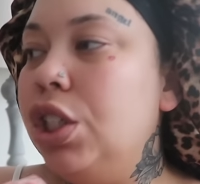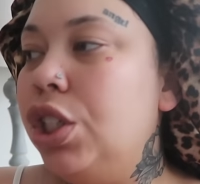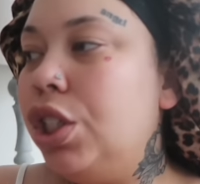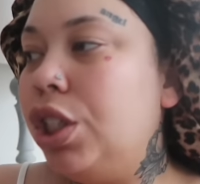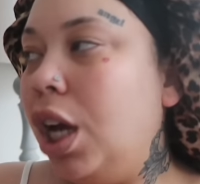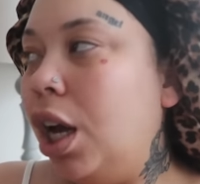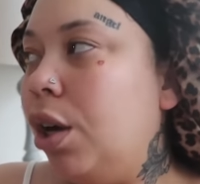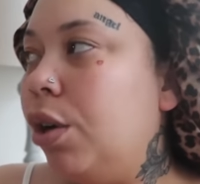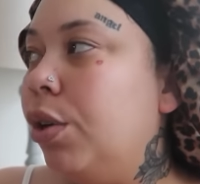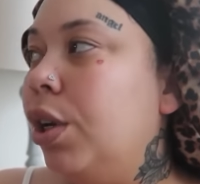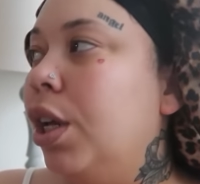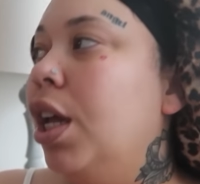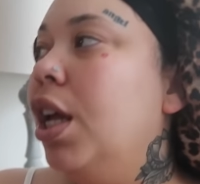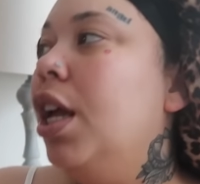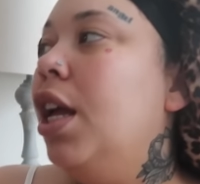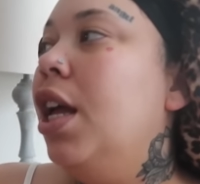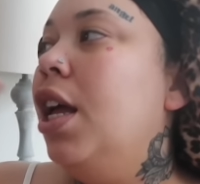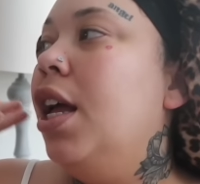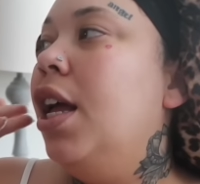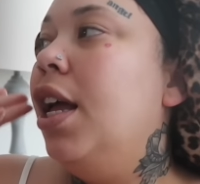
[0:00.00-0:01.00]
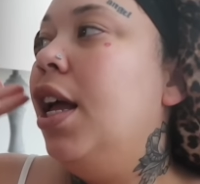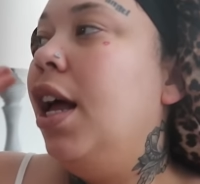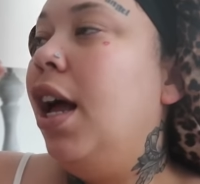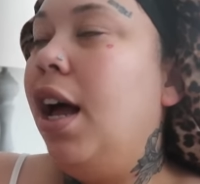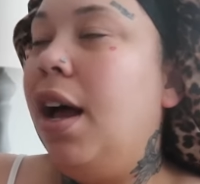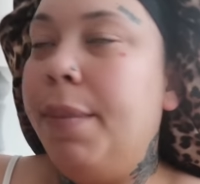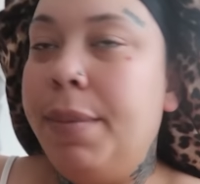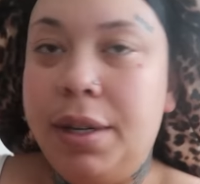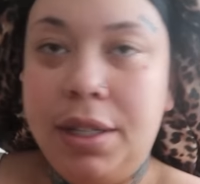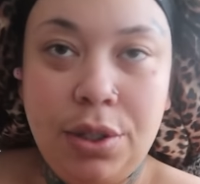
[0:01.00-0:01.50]
So
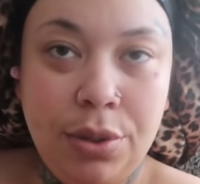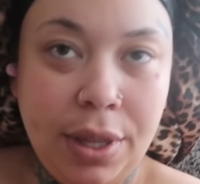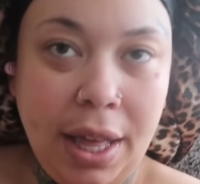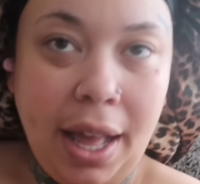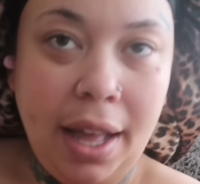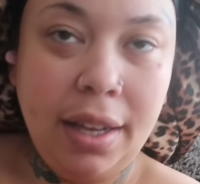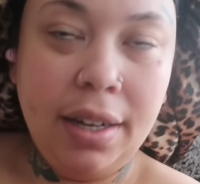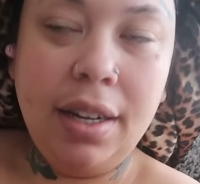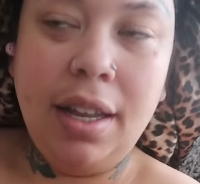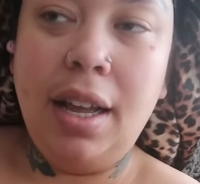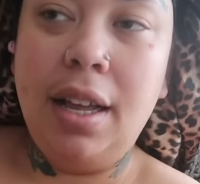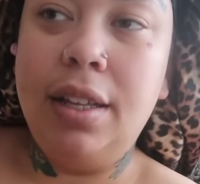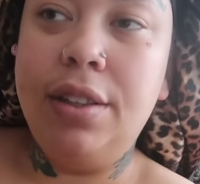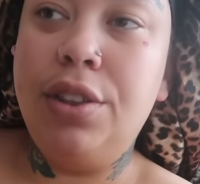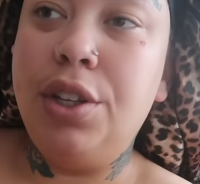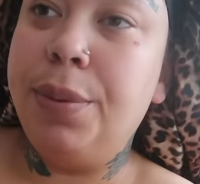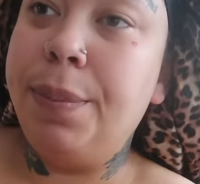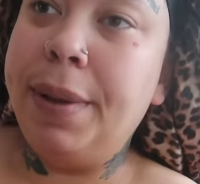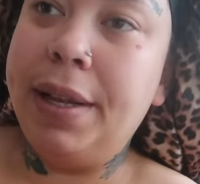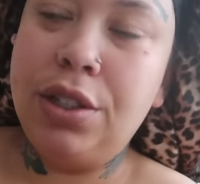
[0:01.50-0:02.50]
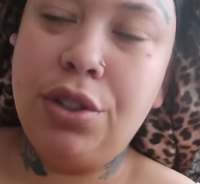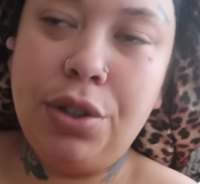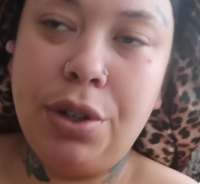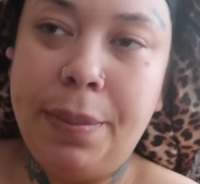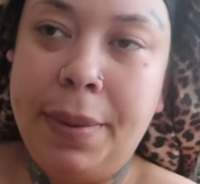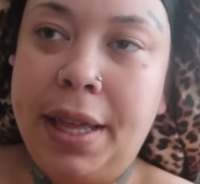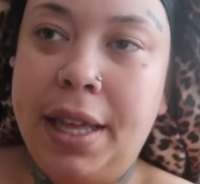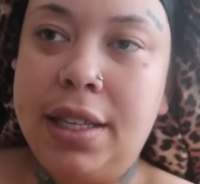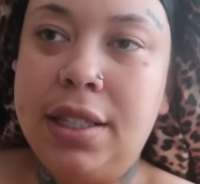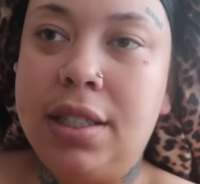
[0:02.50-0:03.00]
I'm gonna do that. Uh, their beds are a
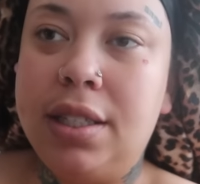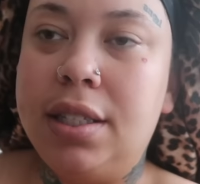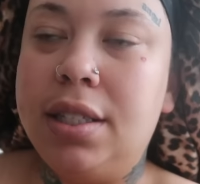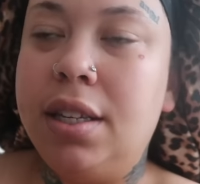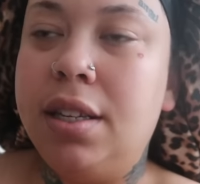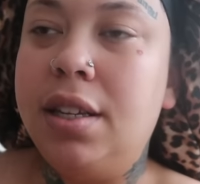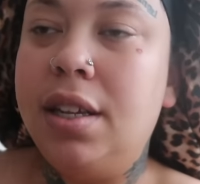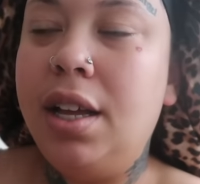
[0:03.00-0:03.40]
mess.